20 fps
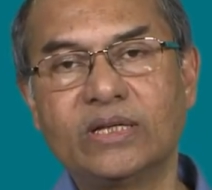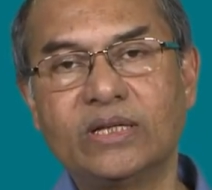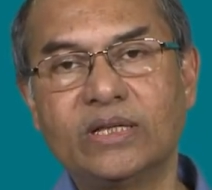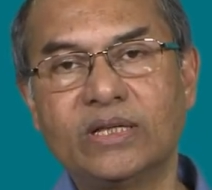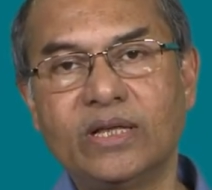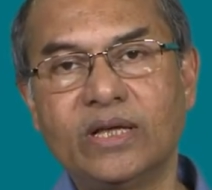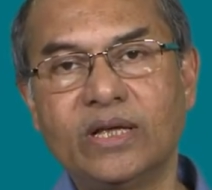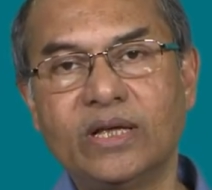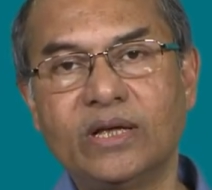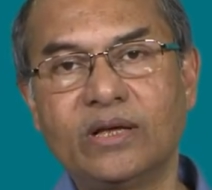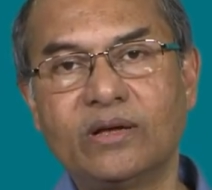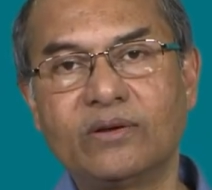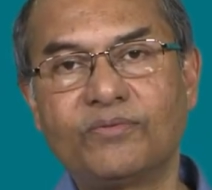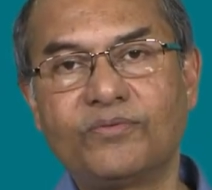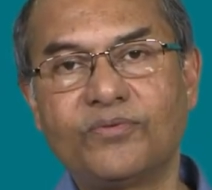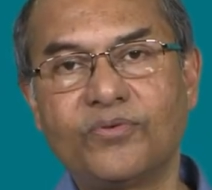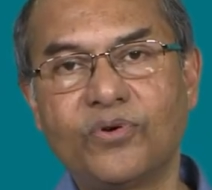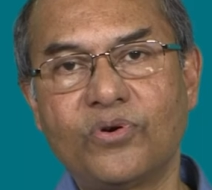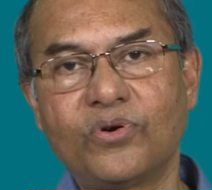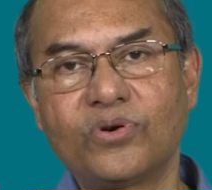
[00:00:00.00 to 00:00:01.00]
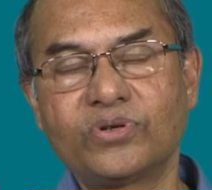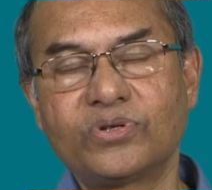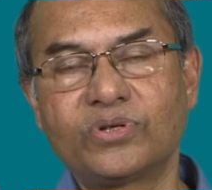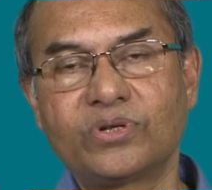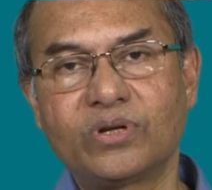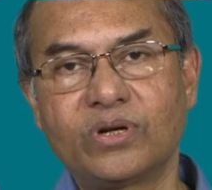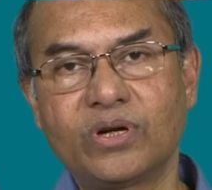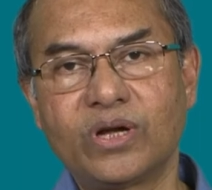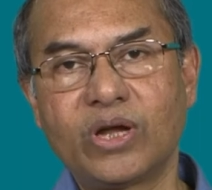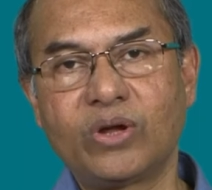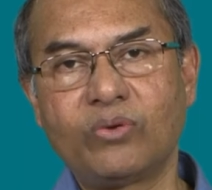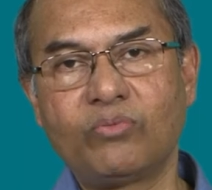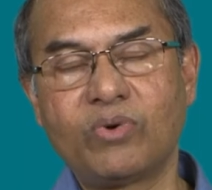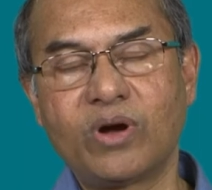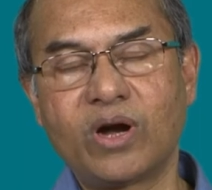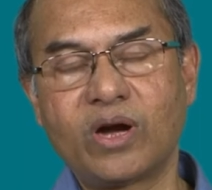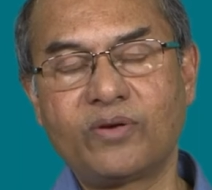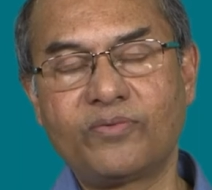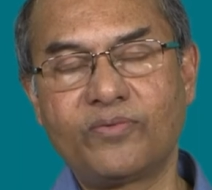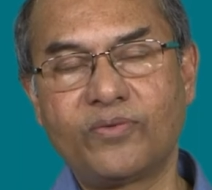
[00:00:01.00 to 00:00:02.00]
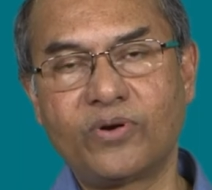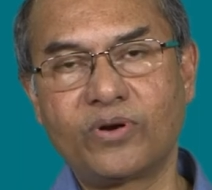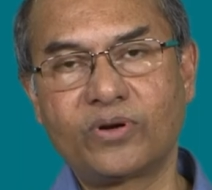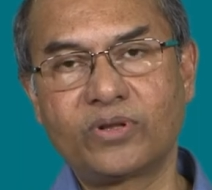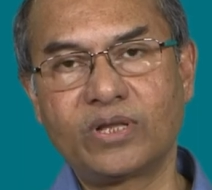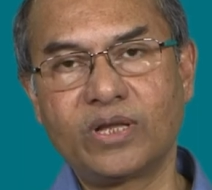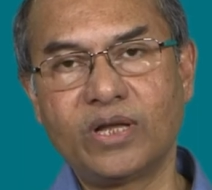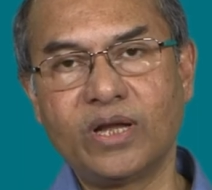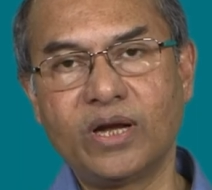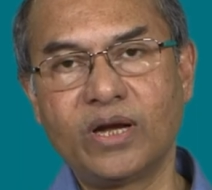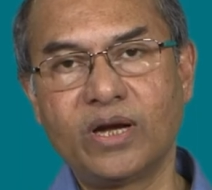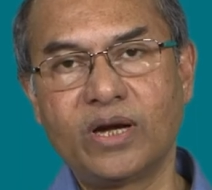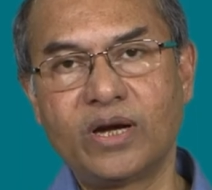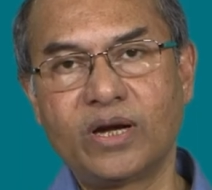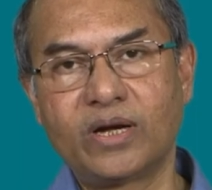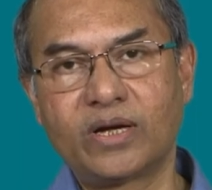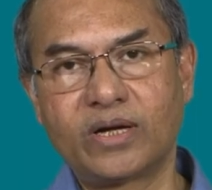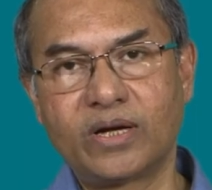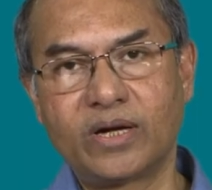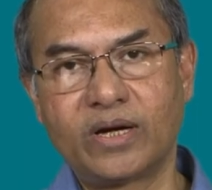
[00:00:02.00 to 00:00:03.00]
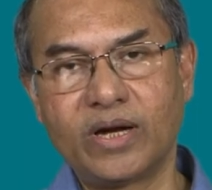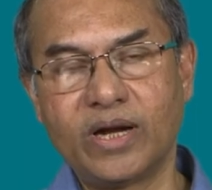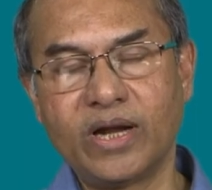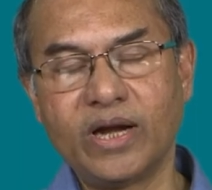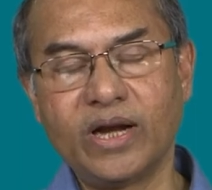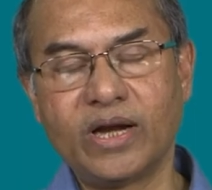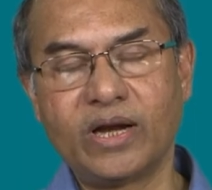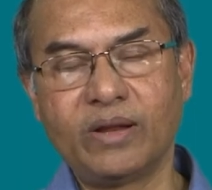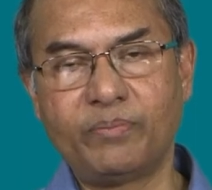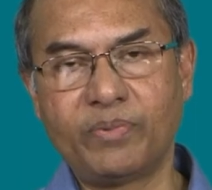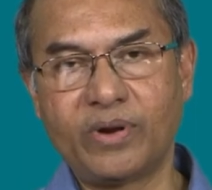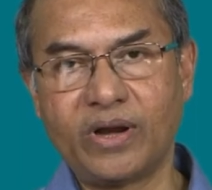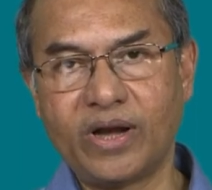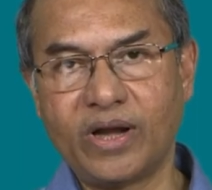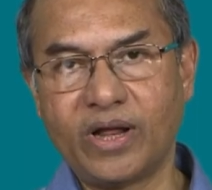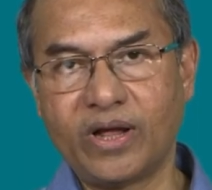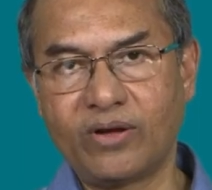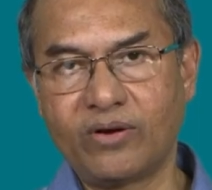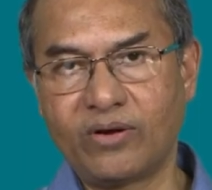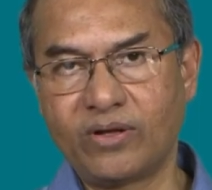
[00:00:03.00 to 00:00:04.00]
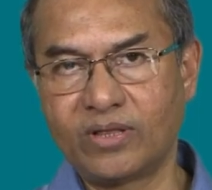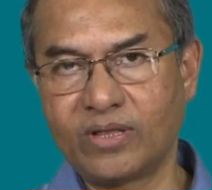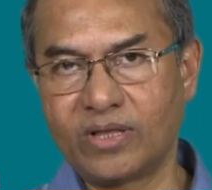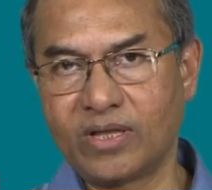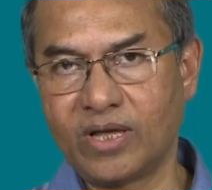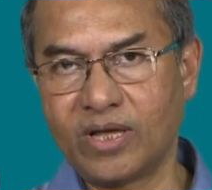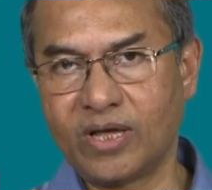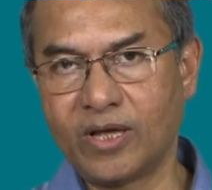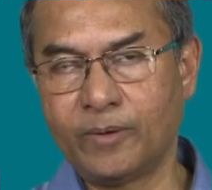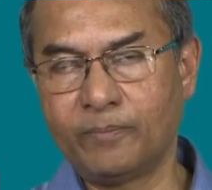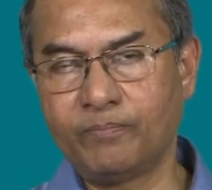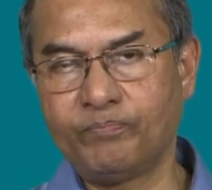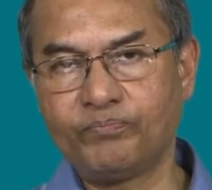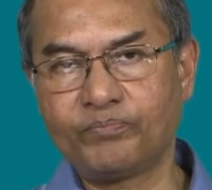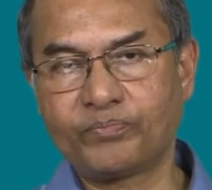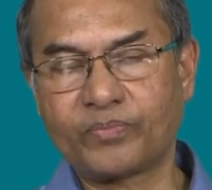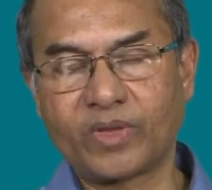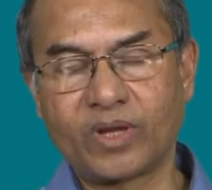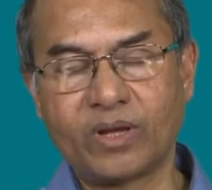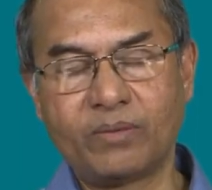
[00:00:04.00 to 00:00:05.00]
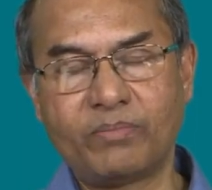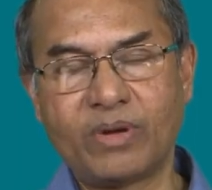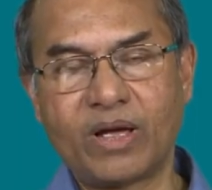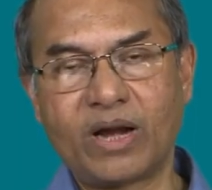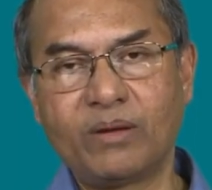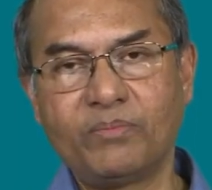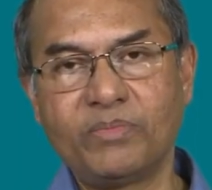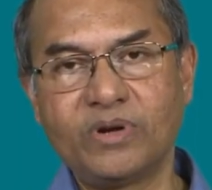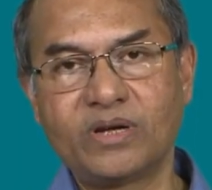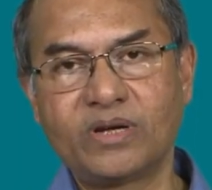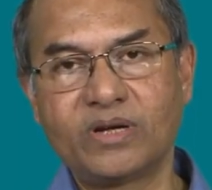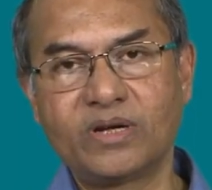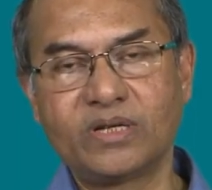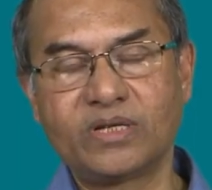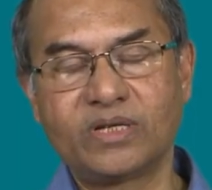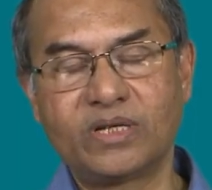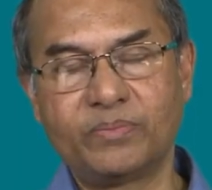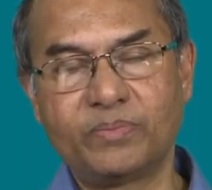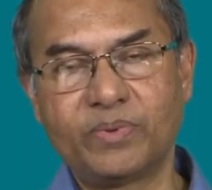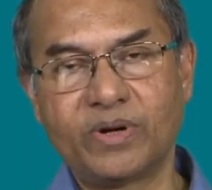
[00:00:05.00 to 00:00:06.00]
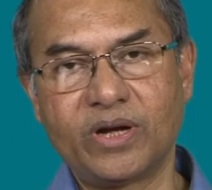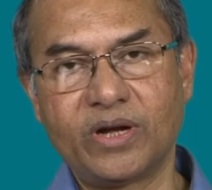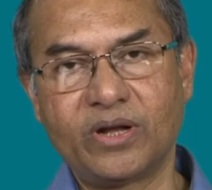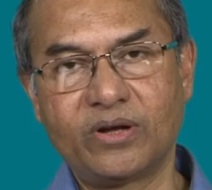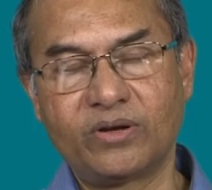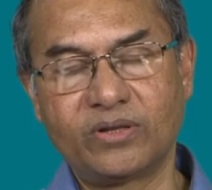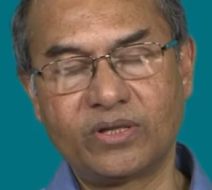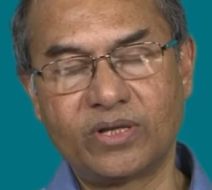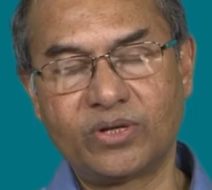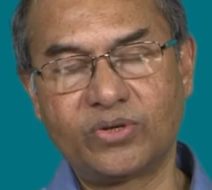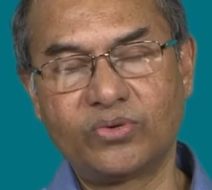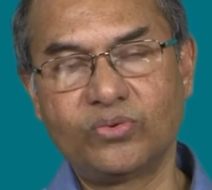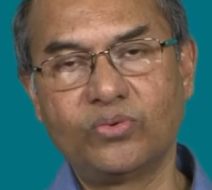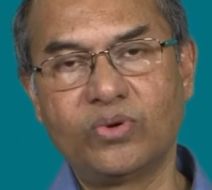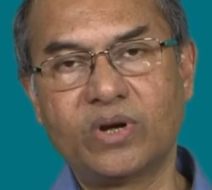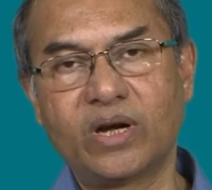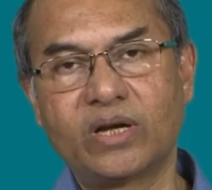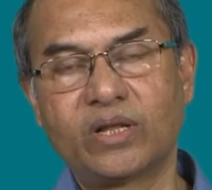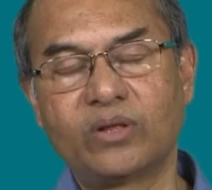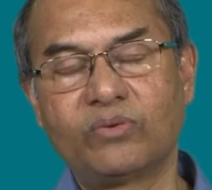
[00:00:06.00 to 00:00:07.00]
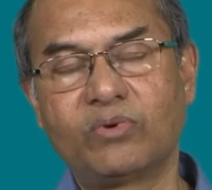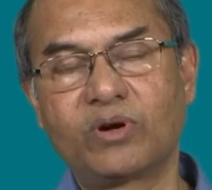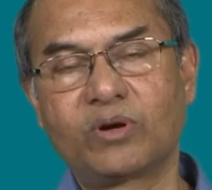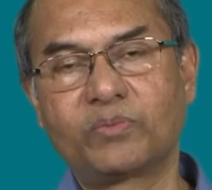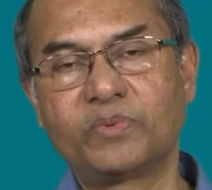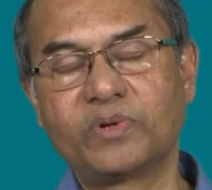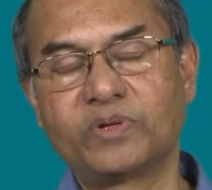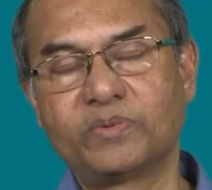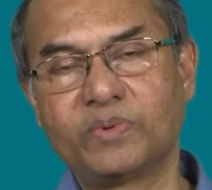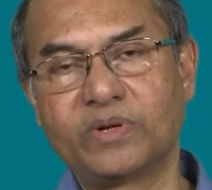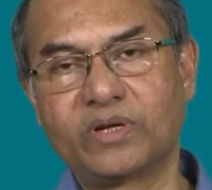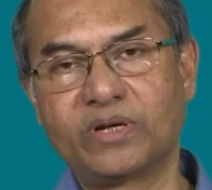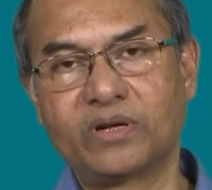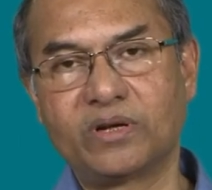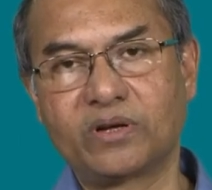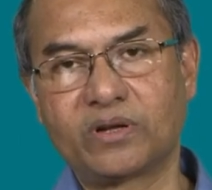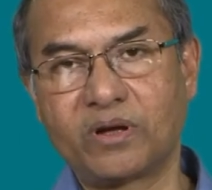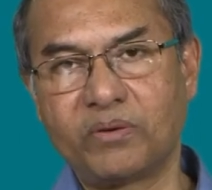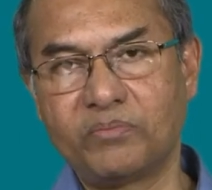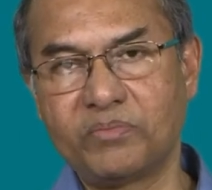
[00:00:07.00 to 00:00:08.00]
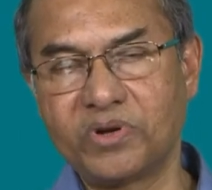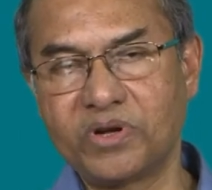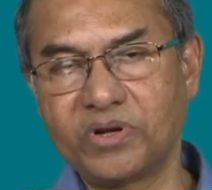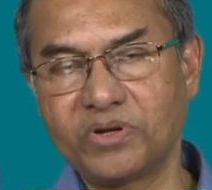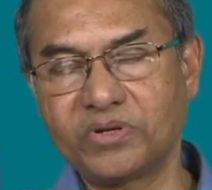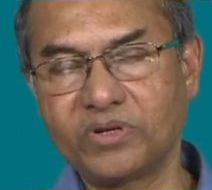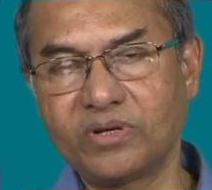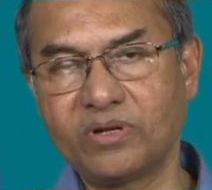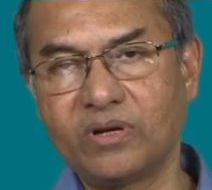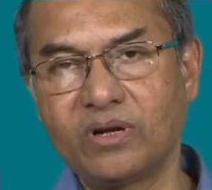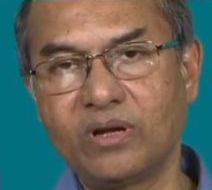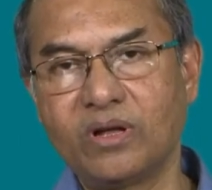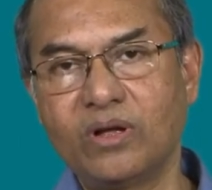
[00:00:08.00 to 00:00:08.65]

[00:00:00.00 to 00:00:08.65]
the force required for the turning depending on the mm, parameters depending on the tool and the workpiece material combination